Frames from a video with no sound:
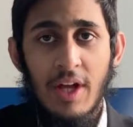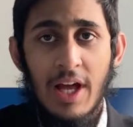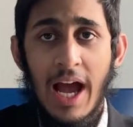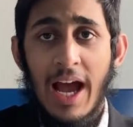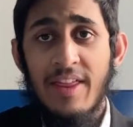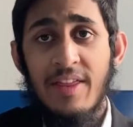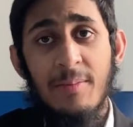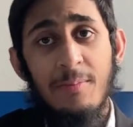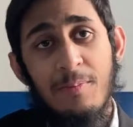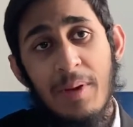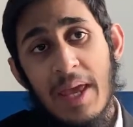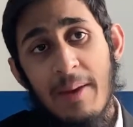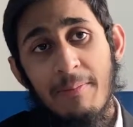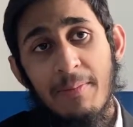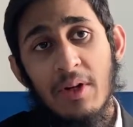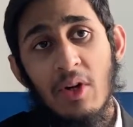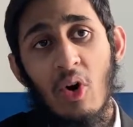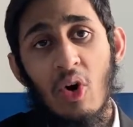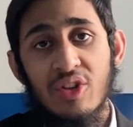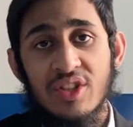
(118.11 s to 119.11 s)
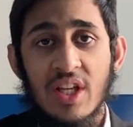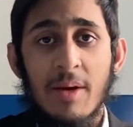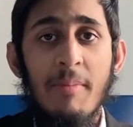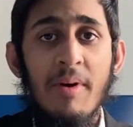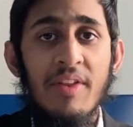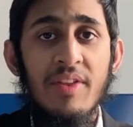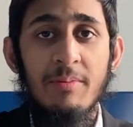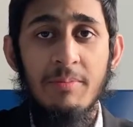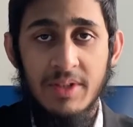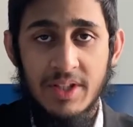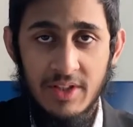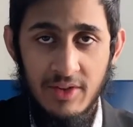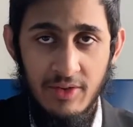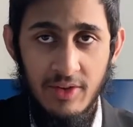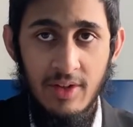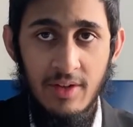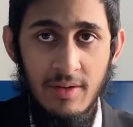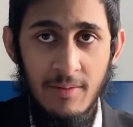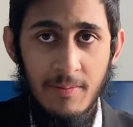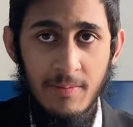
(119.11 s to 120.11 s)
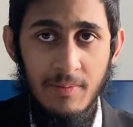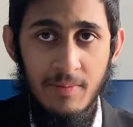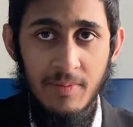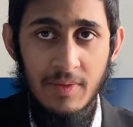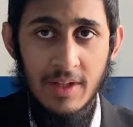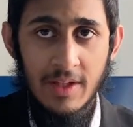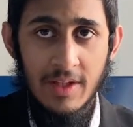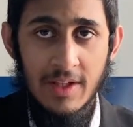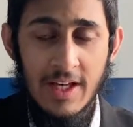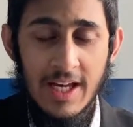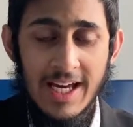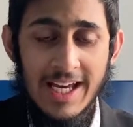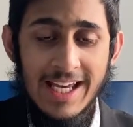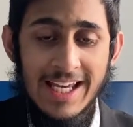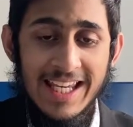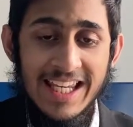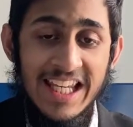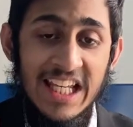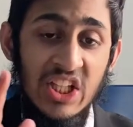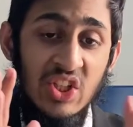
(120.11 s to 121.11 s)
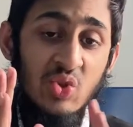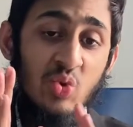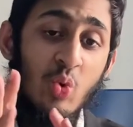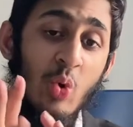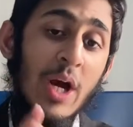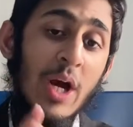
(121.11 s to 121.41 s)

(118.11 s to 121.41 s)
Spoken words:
either paper or some other material into